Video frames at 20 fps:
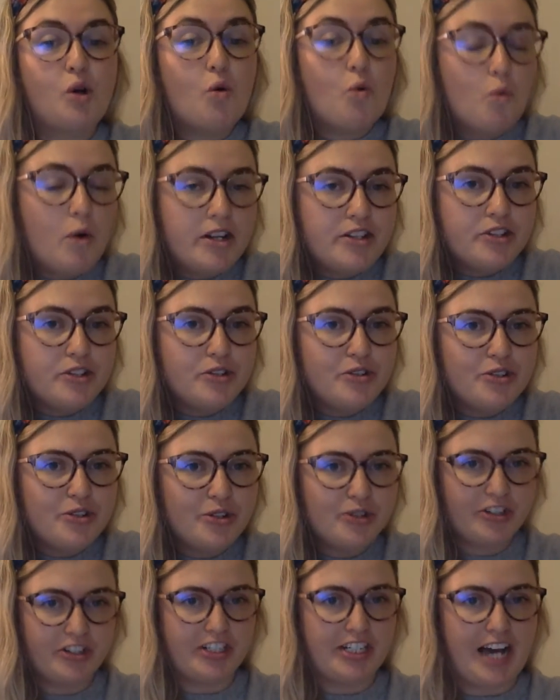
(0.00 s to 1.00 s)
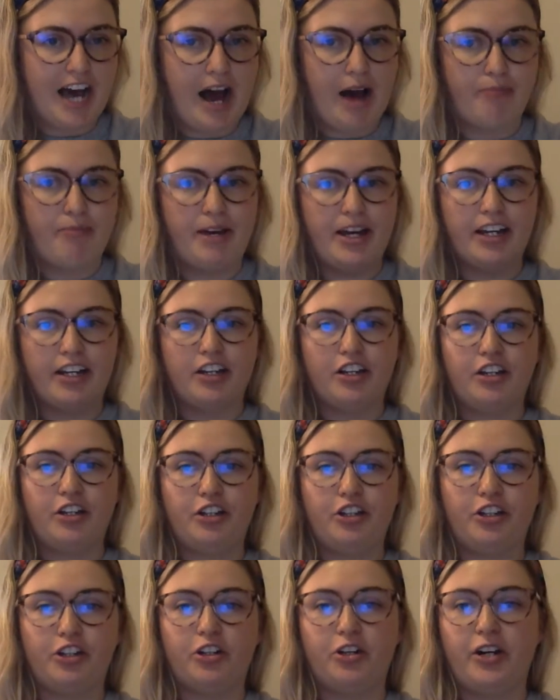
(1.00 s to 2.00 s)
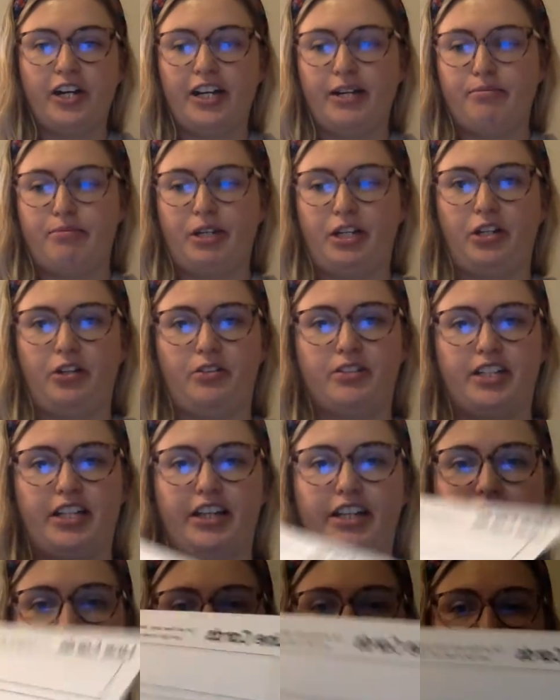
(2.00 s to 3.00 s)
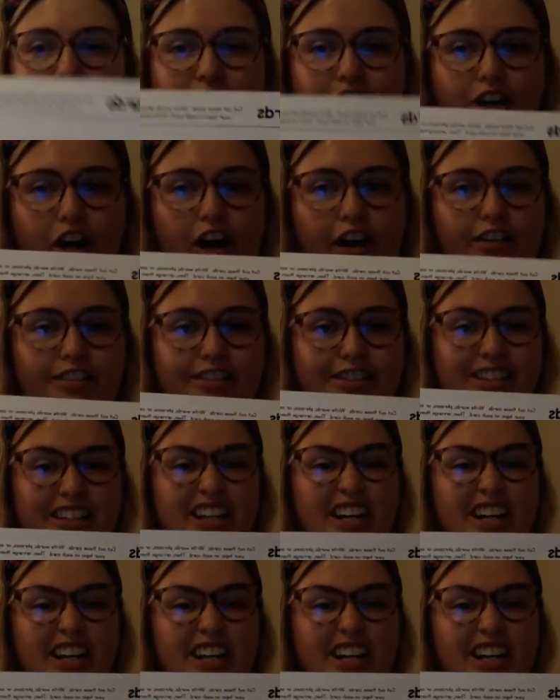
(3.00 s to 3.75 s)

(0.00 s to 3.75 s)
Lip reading: Once you choose your topic, you're going to be using these line cards.